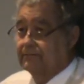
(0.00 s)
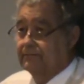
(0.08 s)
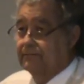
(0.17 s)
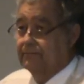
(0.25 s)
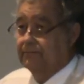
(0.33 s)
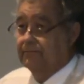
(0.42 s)

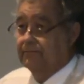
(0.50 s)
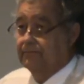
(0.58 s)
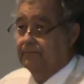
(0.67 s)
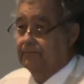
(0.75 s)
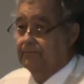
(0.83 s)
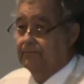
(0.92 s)

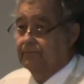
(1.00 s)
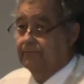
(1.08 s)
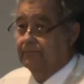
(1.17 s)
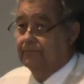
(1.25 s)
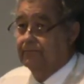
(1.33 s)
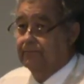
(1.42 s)

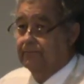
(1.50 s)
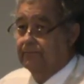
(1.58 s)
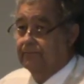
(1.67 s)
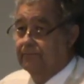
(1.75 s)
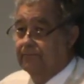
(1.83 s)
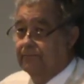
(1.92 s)
No one is speaking in this clip.